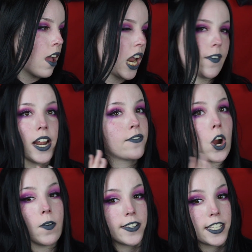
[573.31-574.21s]
and I've had it
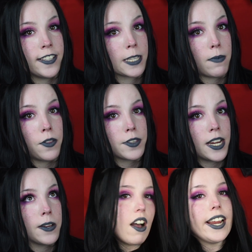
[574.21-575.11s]
for over 6 months
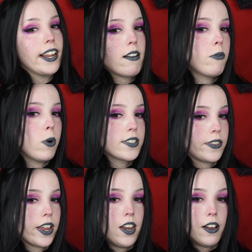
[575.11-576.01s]
now. I have always
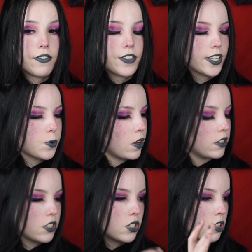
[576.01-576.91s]
said I love this
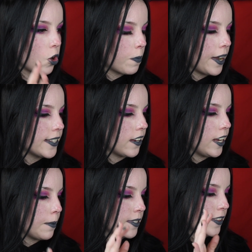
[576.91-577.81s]
one so many times.